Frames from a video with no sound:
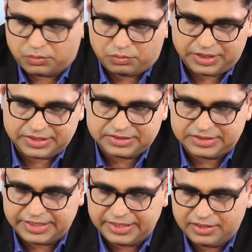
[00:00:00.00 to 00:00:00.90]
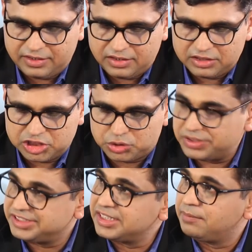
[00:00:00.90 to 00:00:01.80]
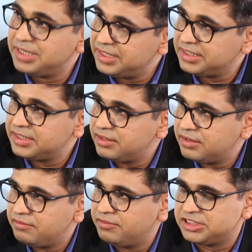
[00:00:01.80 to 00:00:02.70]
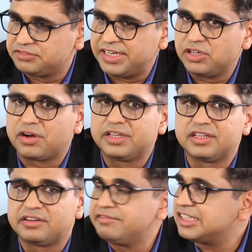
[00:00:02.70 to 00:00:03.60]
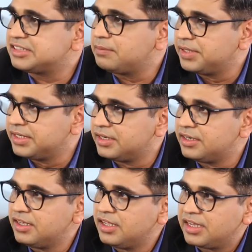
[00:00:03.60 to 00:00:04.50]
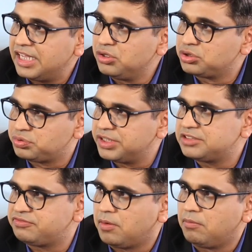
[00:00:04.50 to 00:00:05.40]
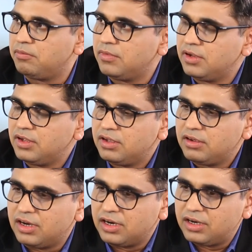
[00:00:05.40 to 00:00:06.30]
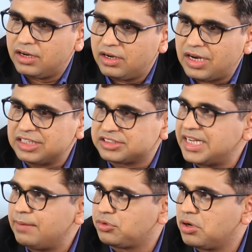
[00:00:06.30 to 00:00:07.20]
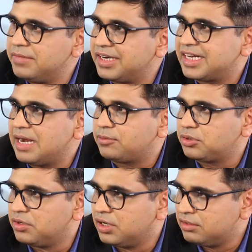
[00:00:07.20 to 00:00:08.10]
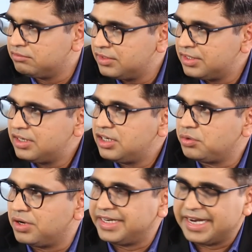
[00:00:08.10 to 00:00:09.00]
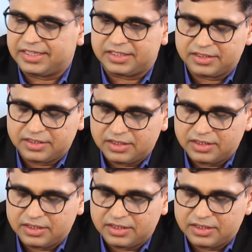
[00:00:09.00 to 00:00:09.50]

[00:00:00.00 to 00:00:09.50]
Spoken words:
One is the switching ability, which is when you're in the invested period, can you switch from a large cap to a mid cap to a debt?